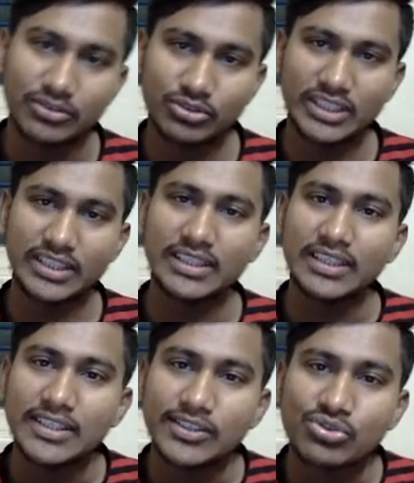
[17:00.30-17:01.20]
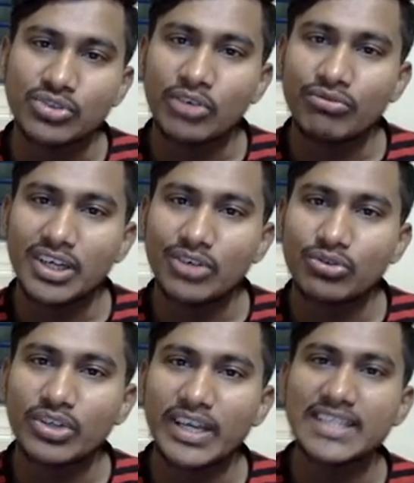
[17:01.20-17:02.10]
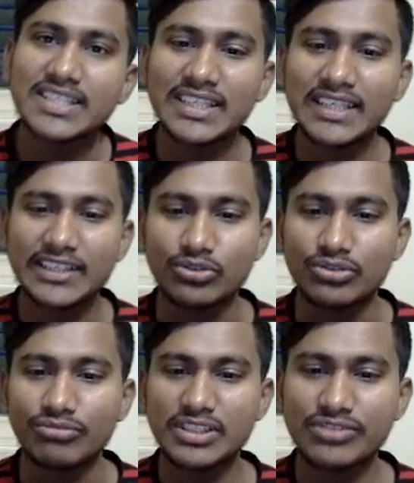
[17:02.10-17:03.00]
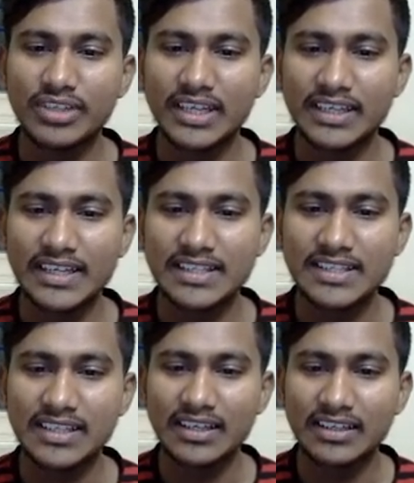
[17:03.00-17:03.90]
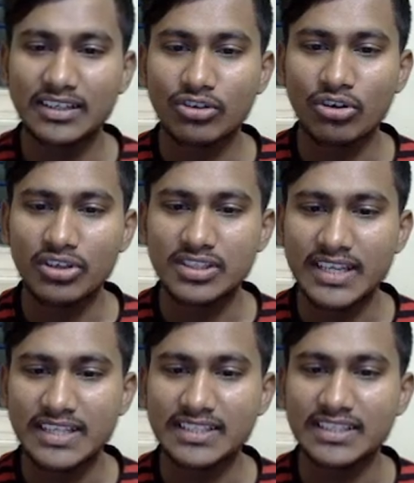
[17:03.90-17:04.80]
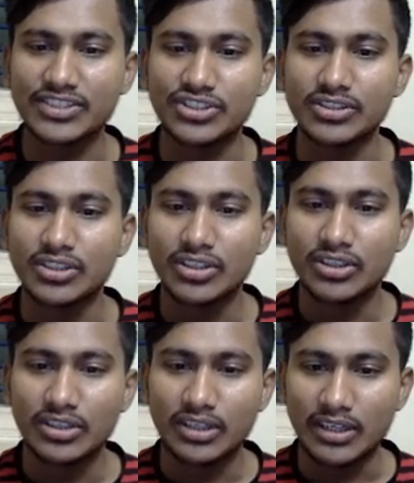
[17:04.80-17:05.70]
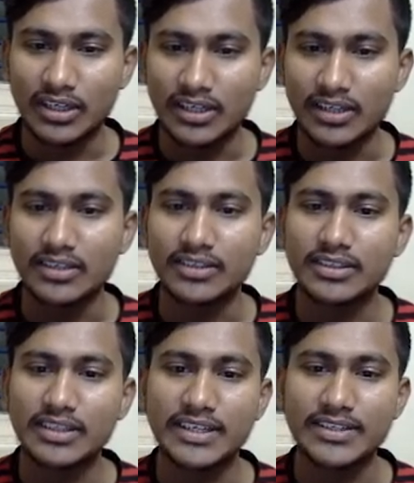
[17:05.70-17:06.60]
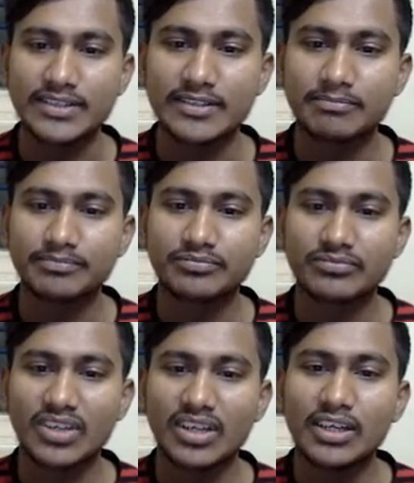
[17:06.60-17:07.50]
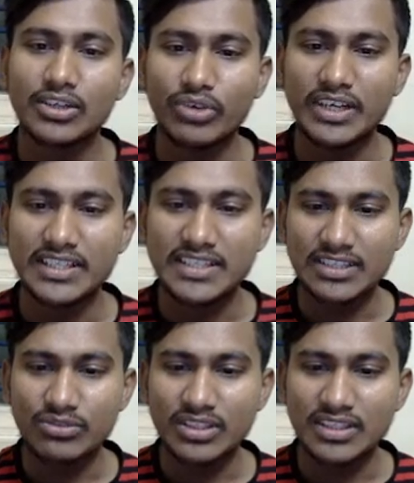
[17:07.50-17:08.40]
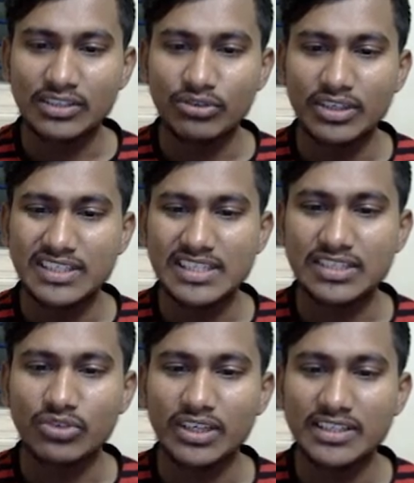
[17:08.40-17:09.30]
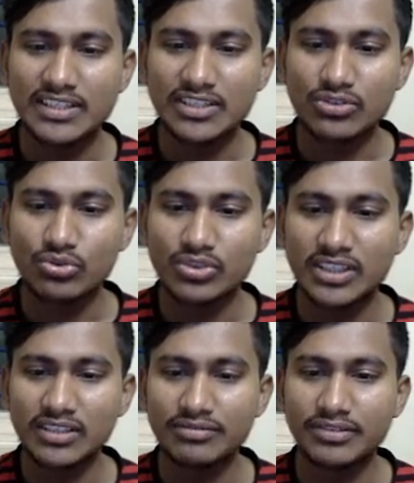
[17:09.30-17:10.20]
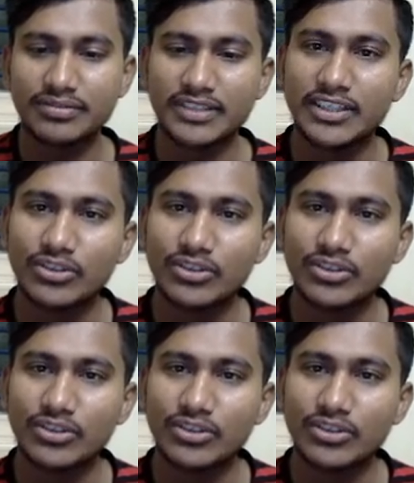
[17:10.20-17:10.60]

Okay, so now we have to cancel it out. Which we can cancel? Cross cancellation. Yes, 26 ones are 26, 26 twos are 52.